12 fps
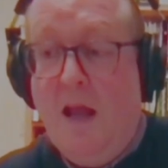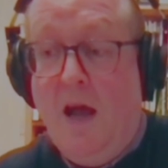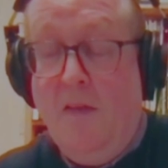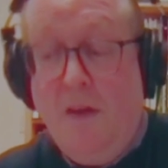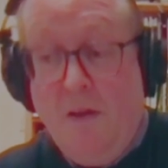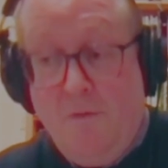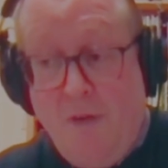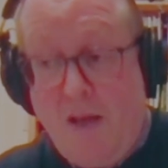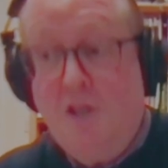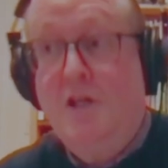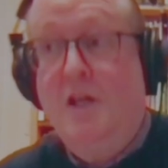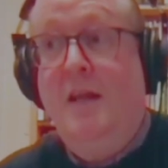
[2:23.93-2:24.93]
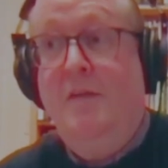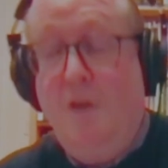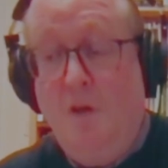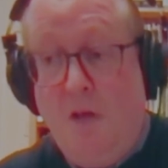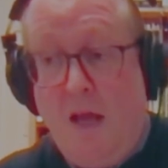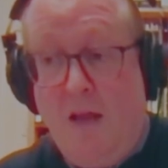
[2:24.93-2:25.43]
And then eventually, if
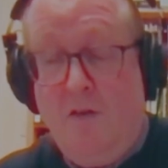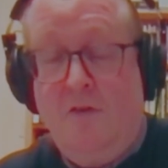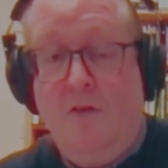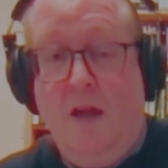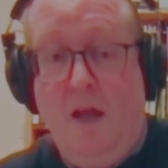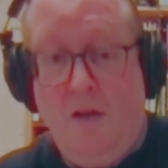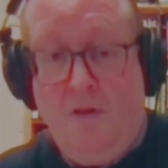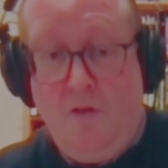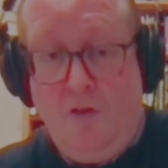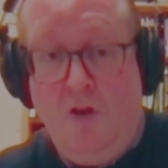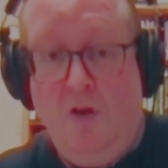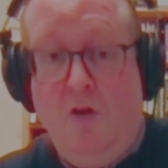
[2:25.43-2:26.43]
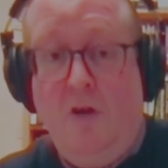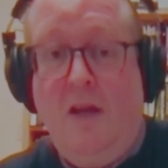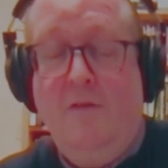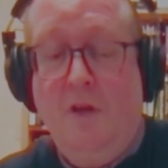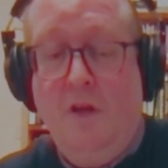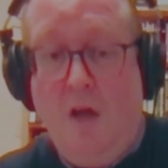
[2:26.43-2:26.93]
you get to
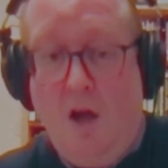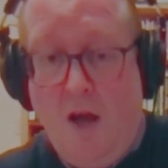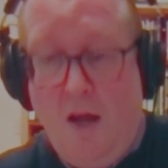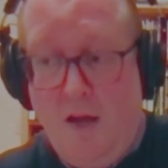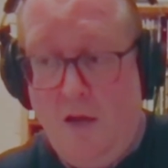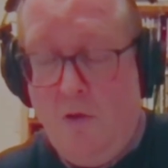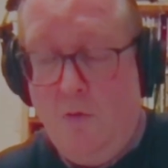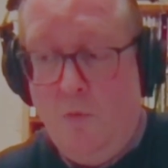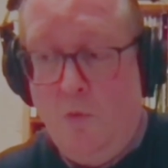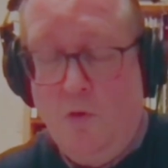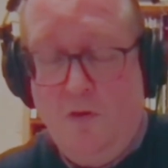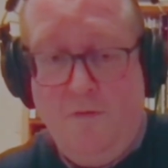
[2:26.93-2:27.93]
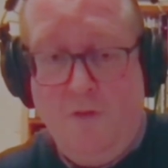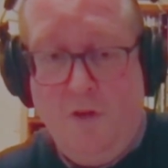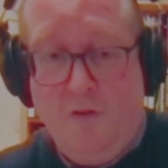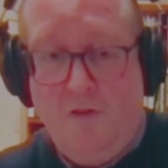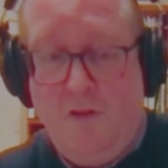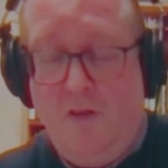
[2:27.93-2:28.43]
even higher water
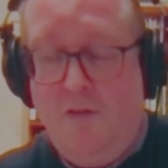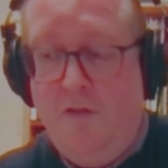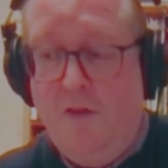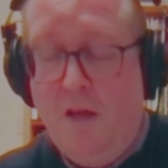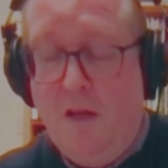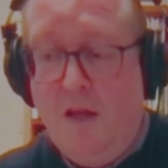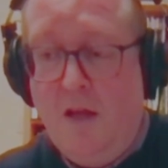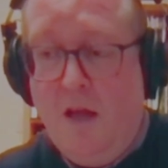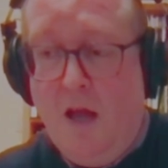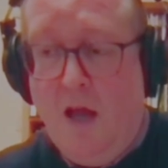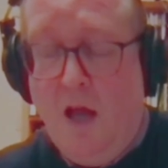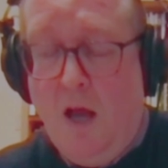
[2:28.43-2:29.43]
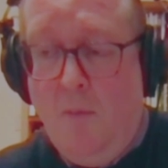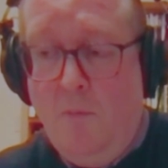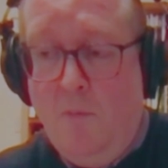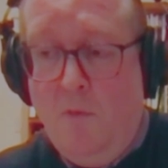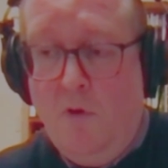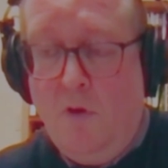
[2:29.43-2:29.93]
velocities,
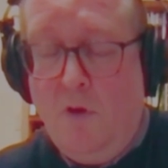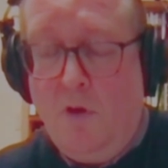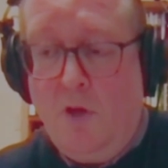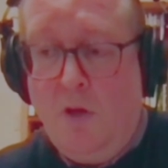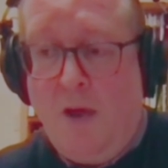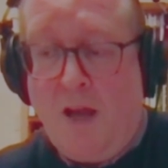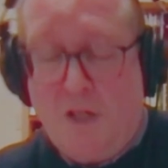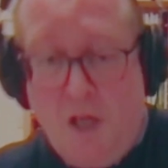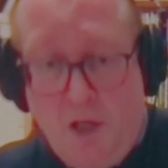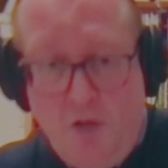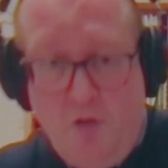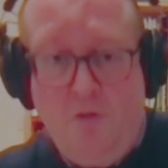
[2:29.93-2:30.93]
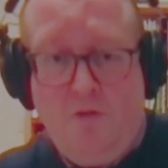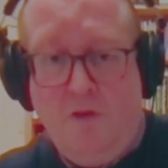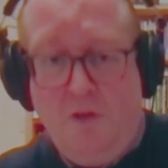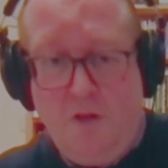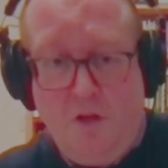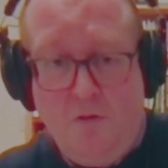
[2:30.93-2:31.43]
you actually lose
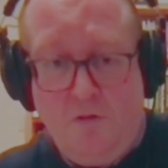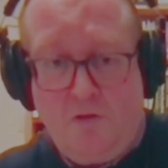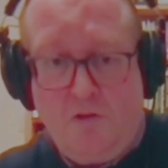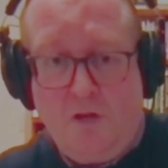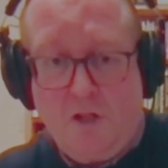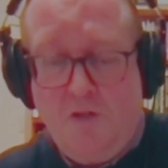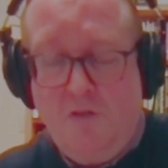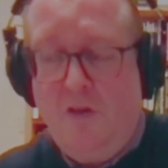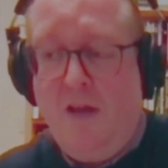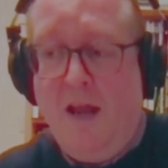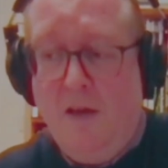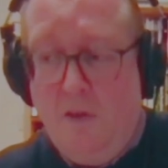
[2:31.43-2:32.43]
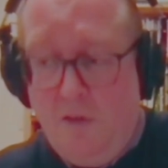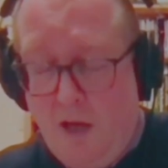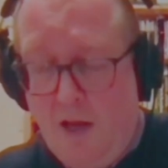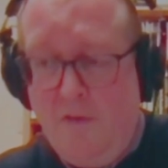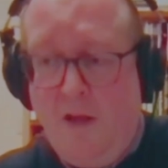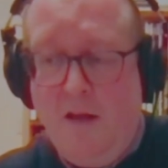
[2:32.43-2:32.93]
the dune structures again,
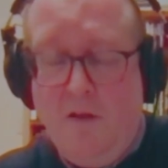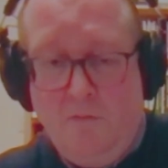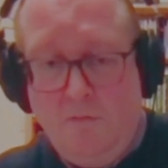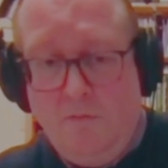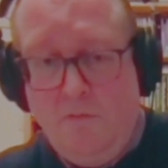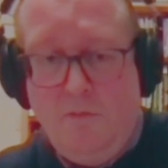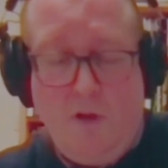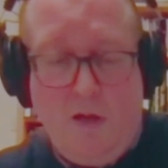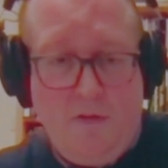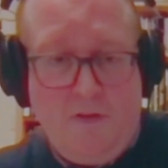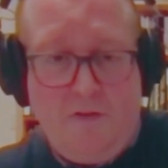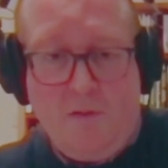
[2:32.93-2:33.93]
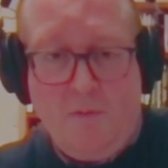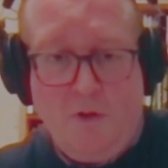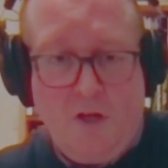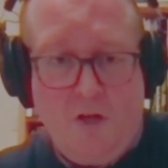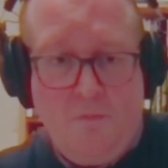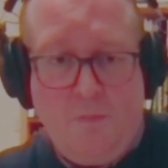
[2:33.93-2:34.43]
and then the sediment
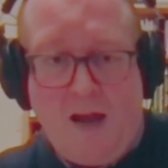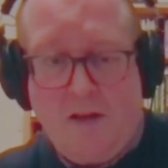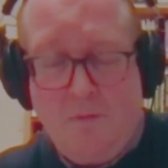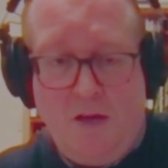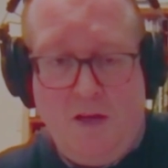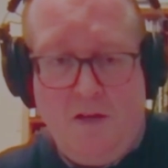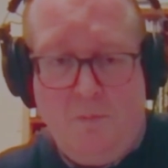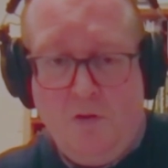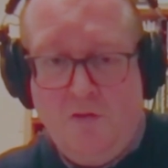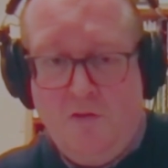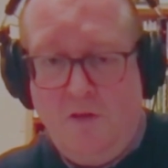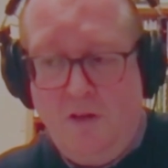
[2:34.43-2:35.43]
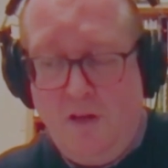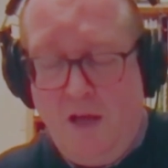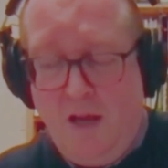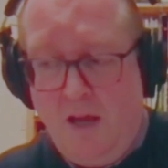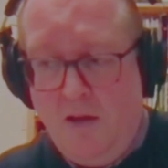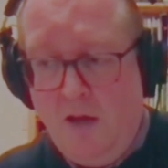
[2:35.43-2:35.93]
goes back to being deposited
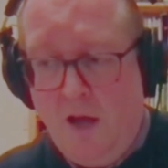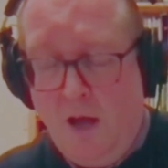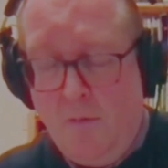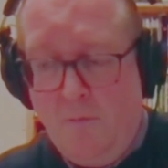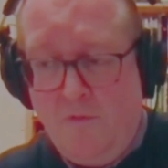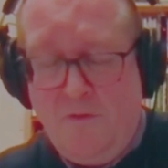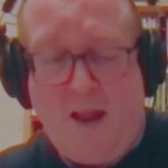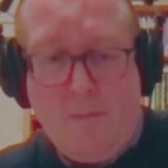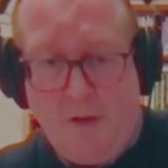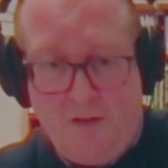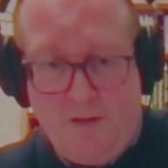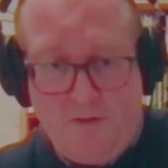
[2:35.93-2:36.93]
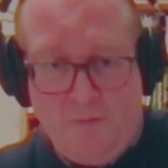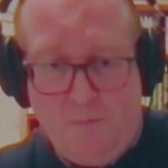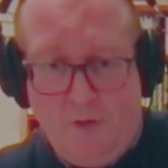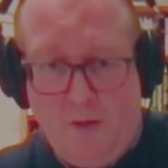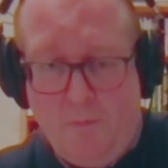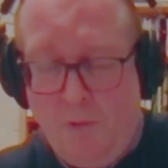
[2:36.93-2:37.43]
in flat beds,
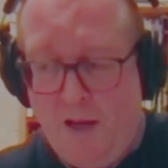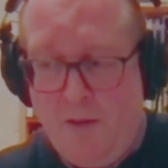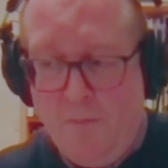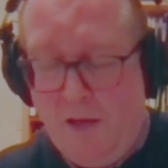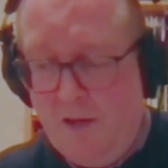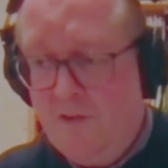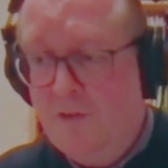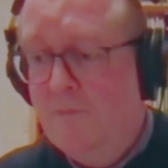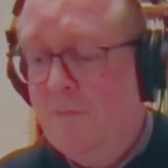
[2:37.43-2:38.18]
in plain beds.